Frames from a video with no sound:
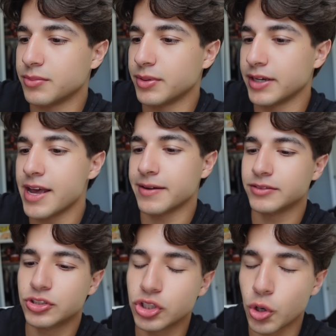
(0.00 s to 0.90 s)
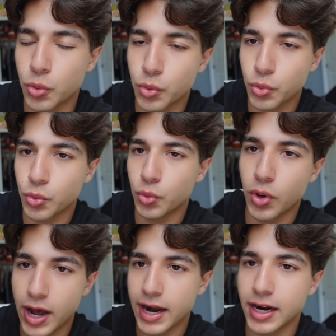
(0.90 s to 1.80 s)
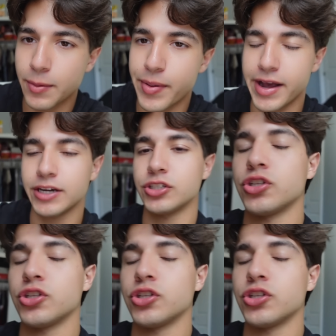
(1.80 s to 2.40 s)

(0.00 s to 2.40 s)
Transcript: But yeah, so I got a package